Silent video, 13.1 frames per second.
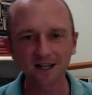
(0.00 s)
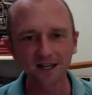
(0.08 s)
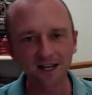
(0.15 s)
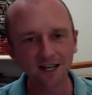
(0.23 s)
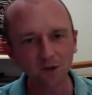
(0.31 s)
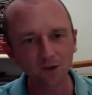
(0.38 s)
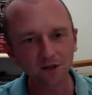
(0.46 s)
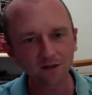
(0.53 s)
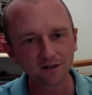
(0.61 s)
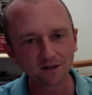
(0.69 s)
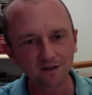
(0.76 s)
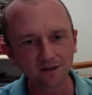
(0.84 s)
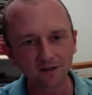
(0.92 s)

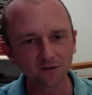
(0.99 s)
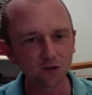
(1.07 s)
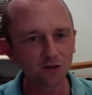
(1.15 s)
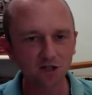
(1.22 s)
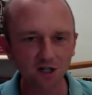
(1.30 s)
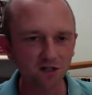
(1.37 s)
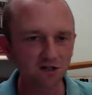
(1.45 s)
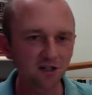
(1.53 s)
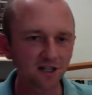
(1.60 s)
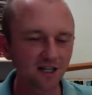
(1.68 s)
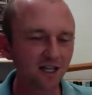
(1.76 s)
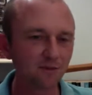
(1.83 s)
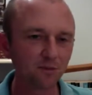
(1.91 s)
Anyone, if you're in charge of the
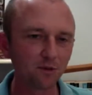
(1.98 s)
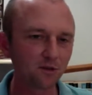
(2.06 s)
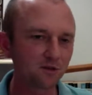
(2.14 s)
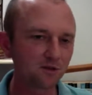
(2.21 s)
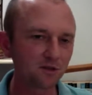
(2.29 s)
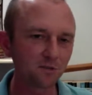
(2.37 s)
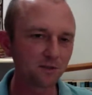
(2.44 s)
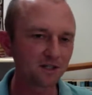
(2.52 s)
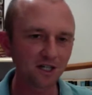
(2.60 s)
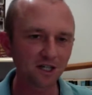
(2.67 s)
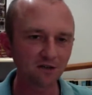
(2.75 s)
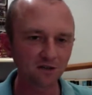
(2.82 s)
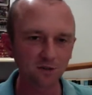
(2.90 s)
keyboard, just be
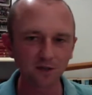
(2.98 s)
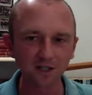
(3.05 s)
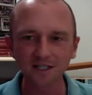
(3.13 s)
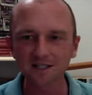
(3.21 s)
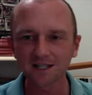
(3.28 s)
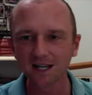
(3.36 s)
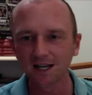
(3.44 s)
generous with this.